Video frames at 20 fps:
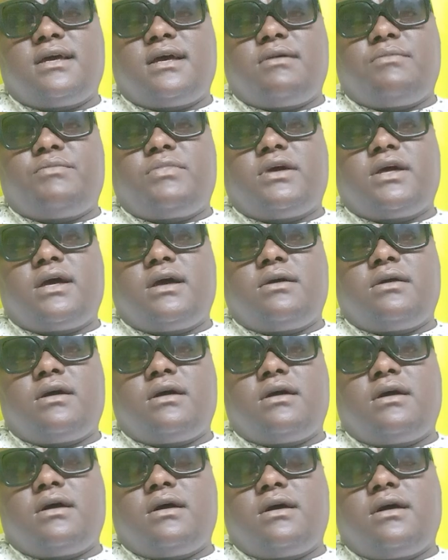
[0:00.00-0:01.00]
up,
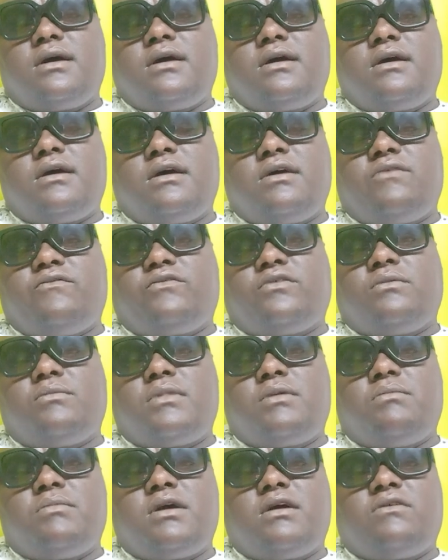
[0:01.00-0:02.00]
uh, uh,
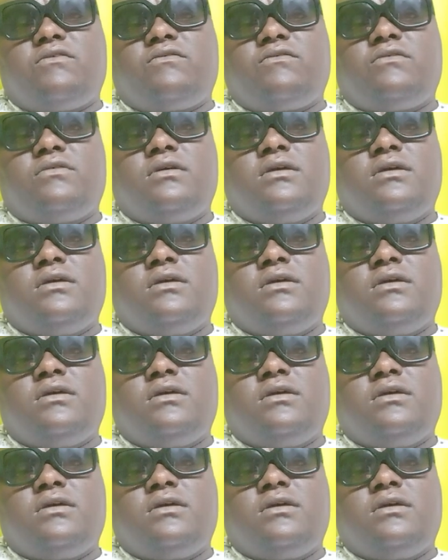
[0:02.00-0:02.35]
from above.